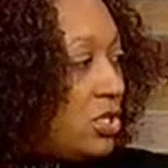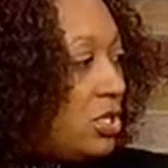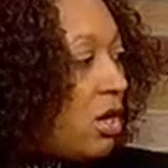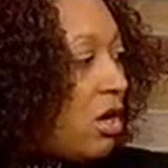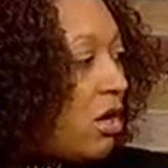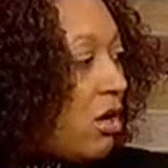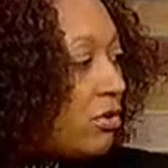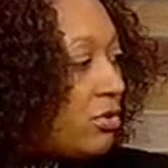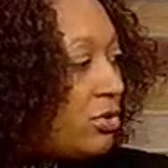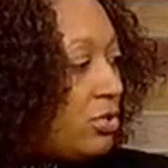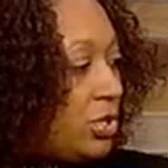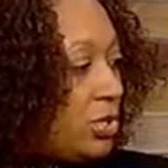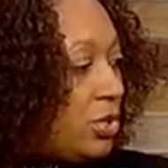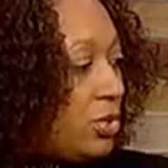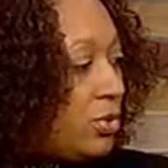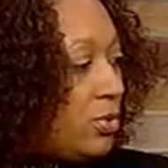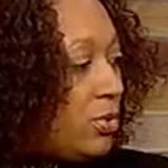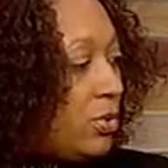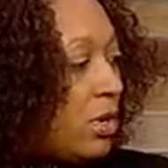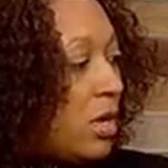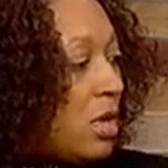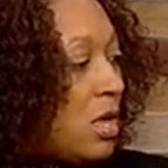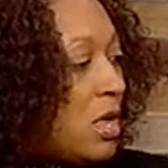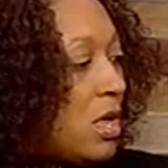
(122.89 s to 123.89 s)
talk
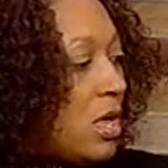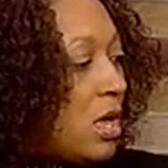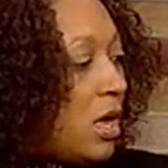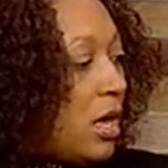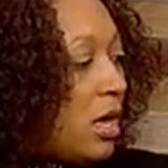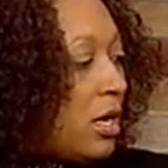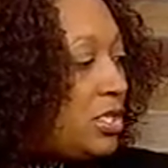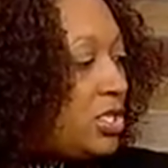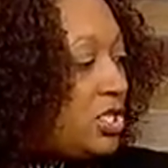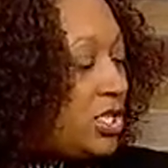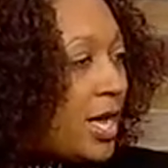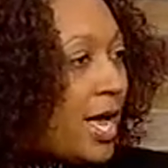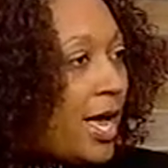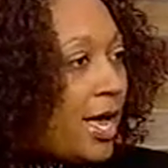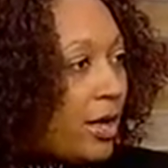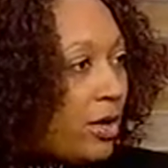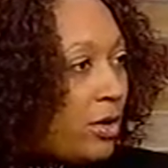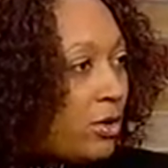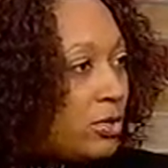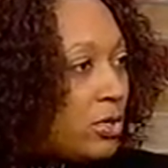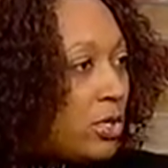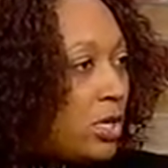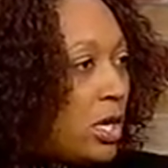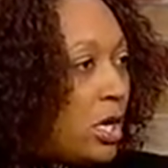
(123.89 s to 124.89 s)
to a
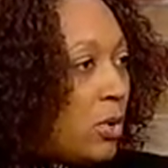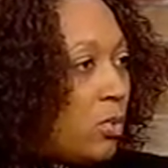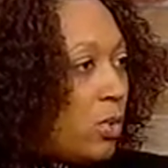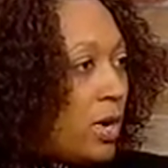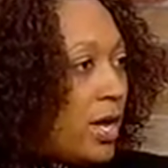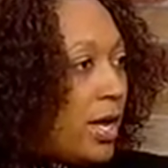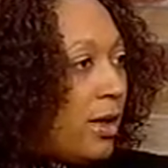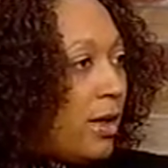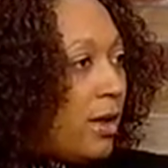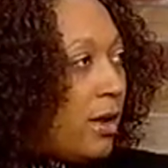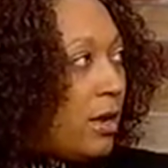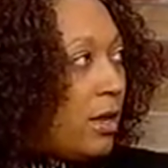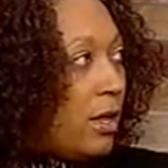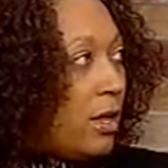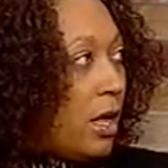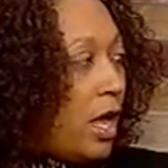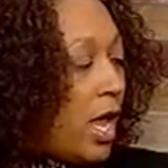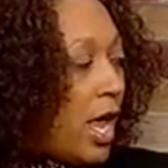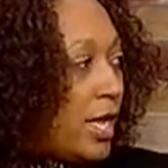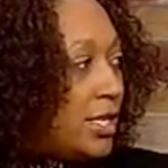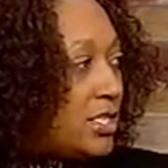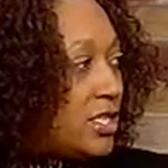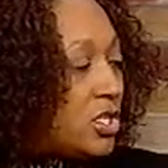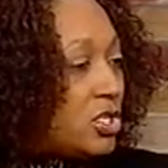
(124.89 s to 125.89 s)
child when,
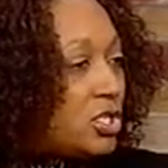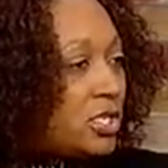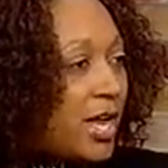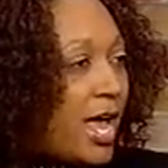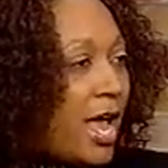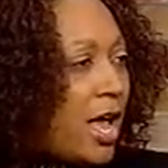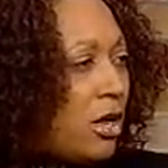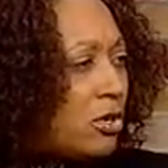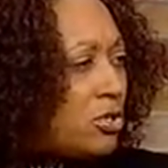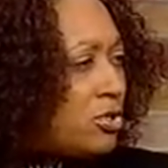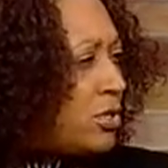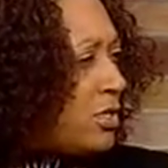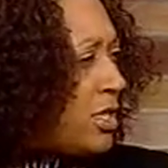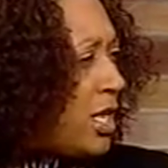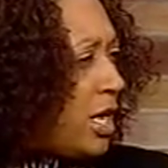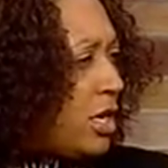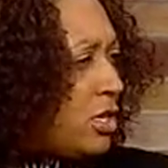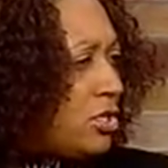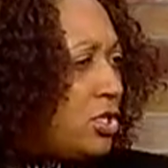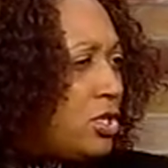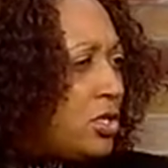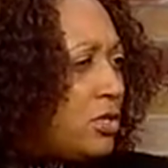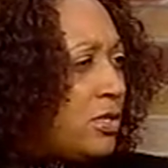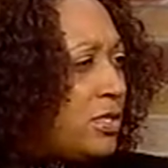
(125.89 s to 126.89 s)
as a child, you're
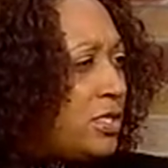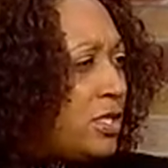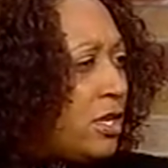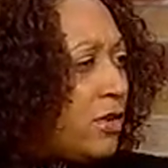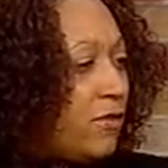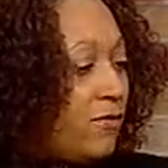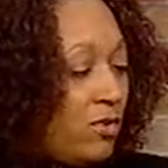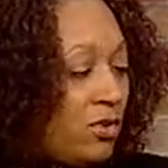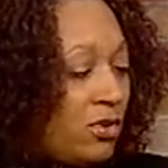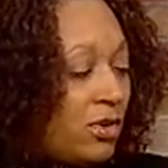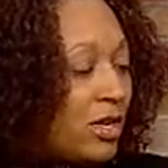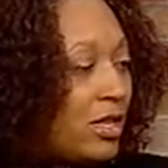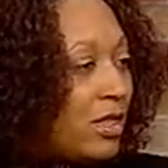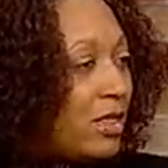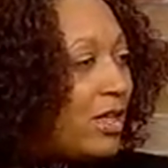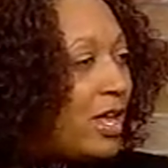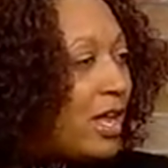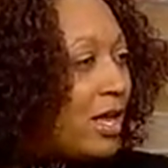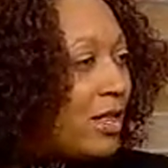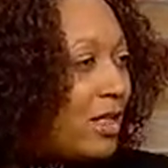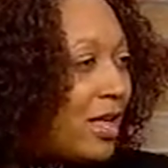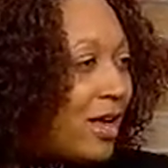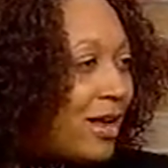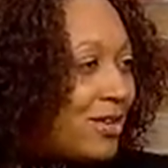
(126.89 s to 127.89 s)
thinking to yourself, you're going to
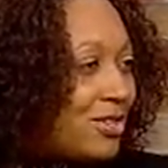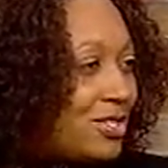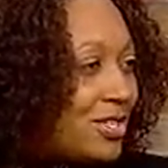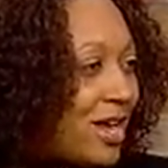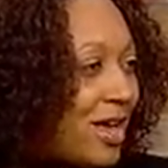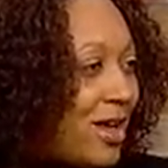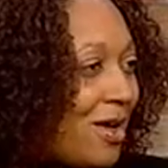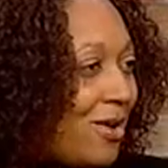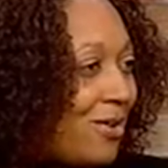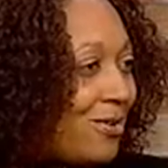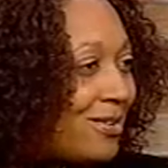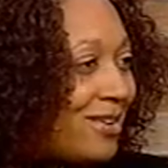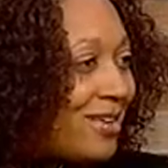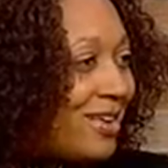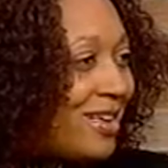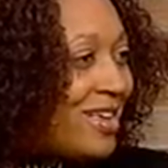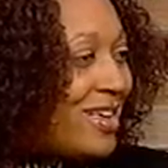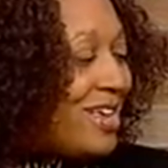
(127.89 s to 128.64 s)
think like a child,